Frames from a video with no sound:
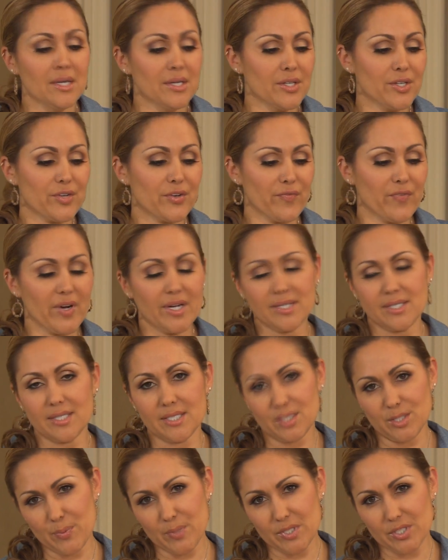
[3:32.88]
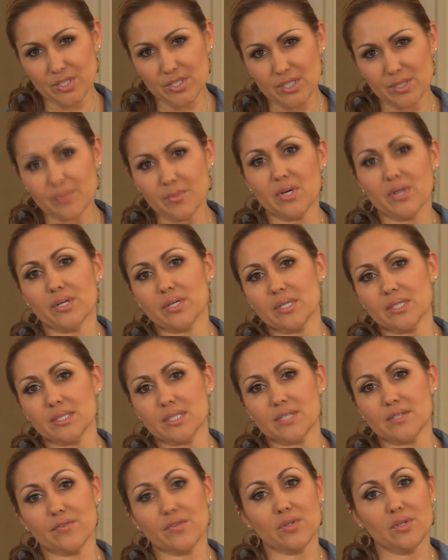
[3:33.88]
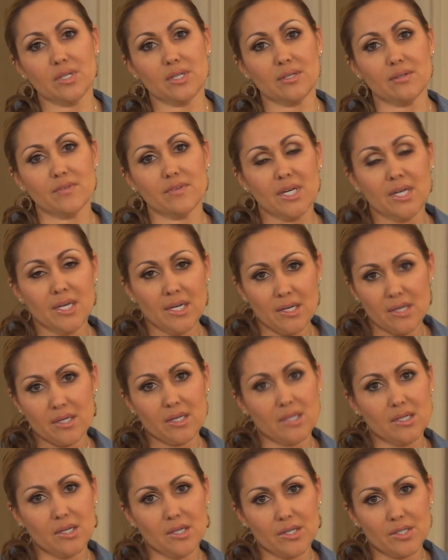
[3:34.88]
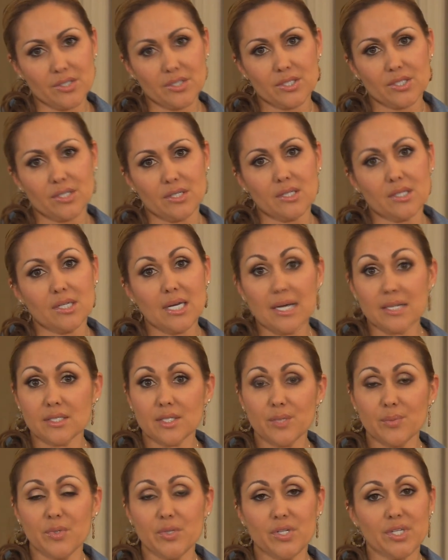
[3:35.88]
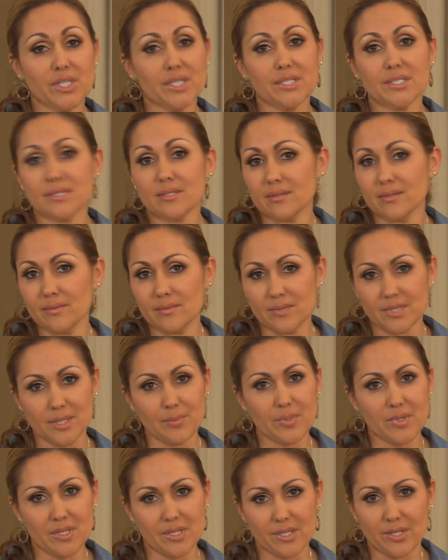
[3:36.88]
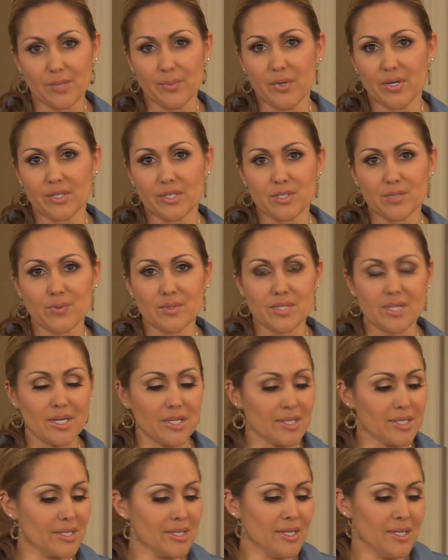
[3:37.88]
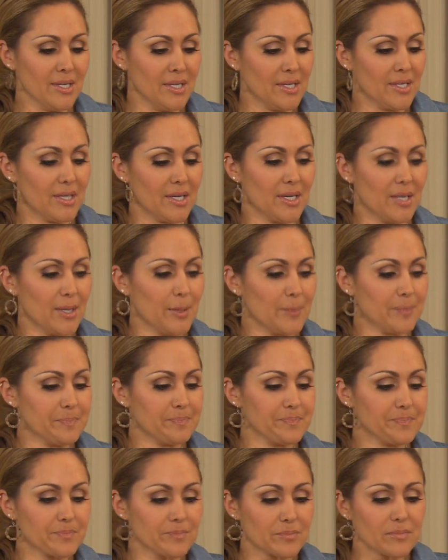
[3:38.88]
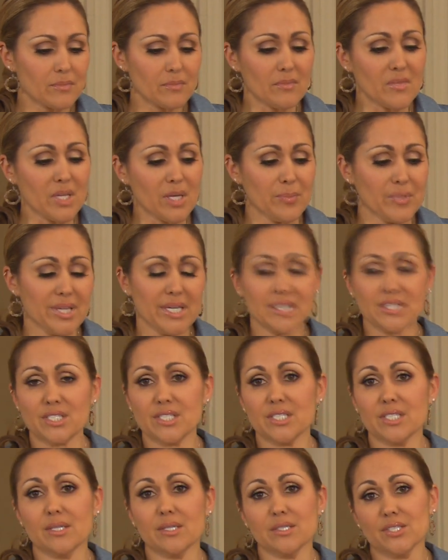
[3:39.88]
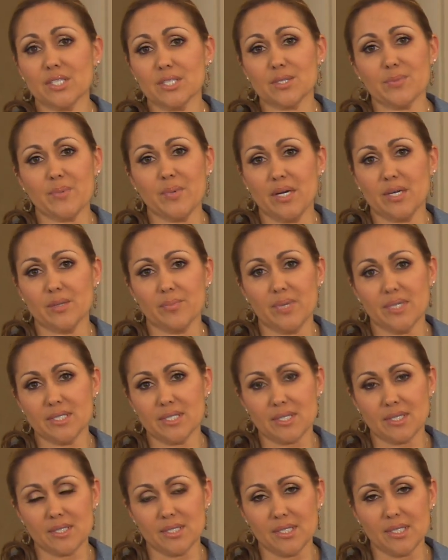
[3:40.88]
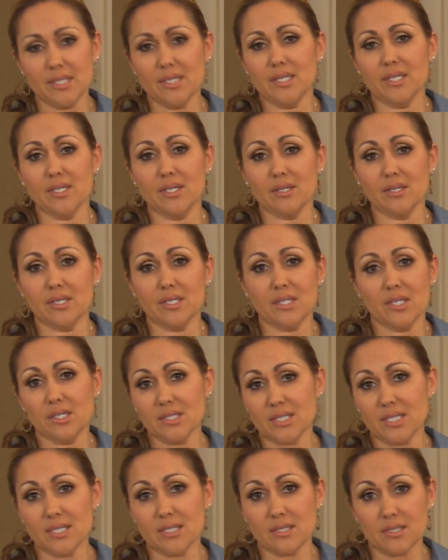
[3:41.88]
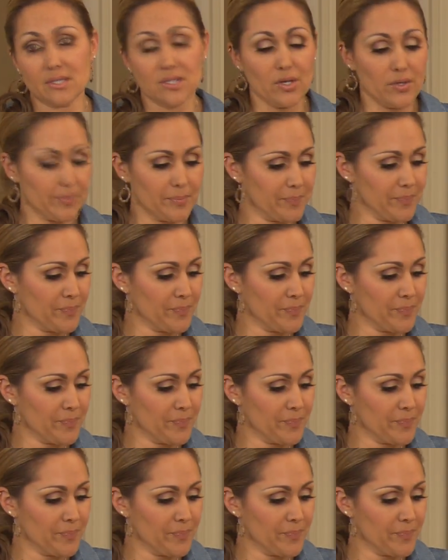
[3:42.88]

You can find it in specialty markets. If you live in a large Latin community, typically the markets will sell it. But that's just about basically an all-season salt.